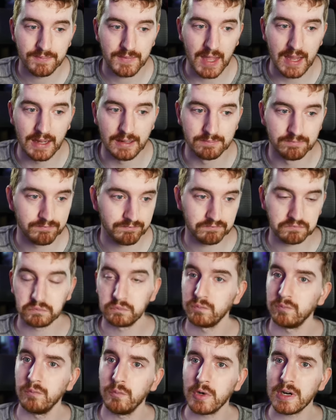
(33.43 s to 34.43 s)
And
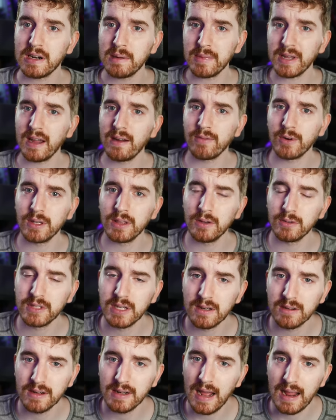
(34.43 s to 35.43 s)
we're going to be covering those
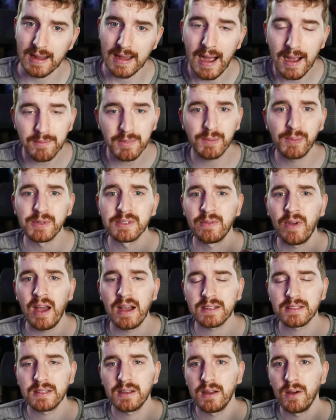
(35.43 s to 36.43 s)
here today. I'm
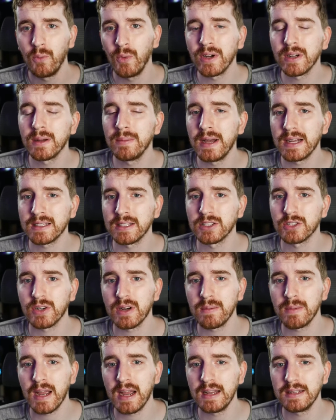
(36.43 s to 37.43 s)
EposVox. Welcome back to
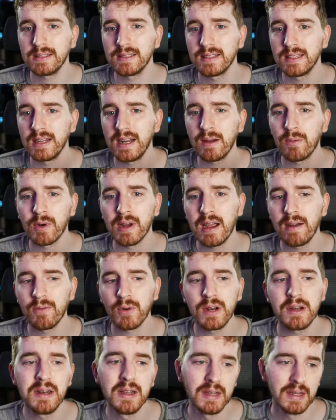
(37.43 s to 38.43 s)
Stream Guides. Today we're
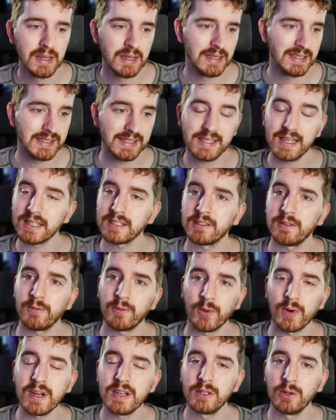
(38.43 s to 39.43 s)
covering six
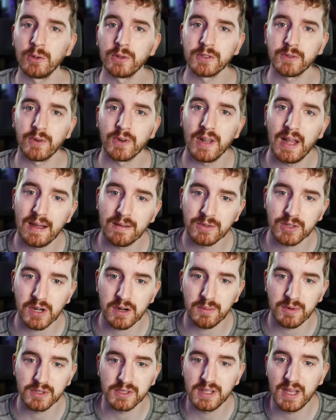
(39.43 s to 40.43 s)
free tools for live
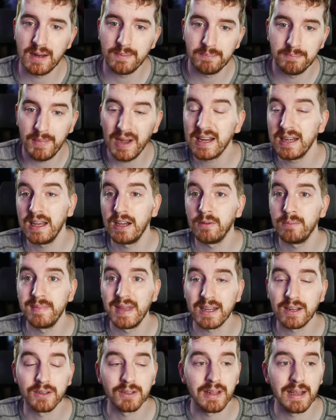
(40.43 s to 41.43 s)
streamers that might help
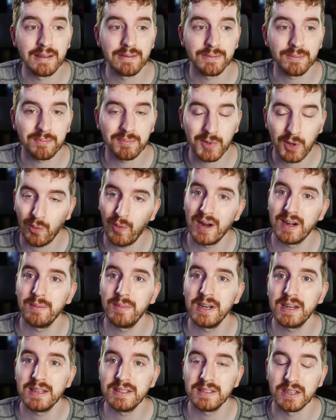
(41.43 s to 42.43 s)
make your life quite a
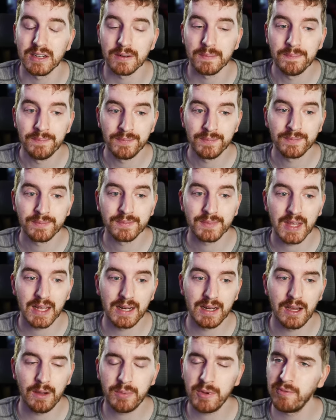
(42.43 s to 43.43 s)
bit easier
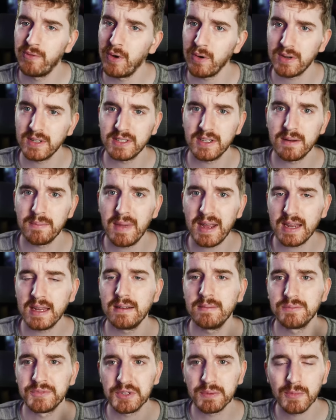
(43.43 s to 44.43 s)
and help you focus on
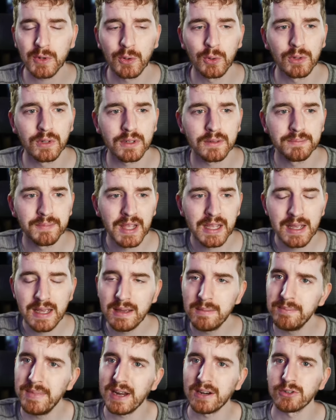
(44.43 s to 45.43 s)
making some cooler,
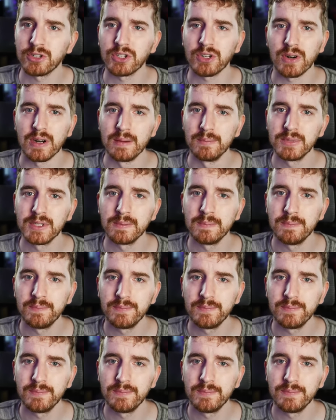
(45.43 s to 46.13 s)
better streams.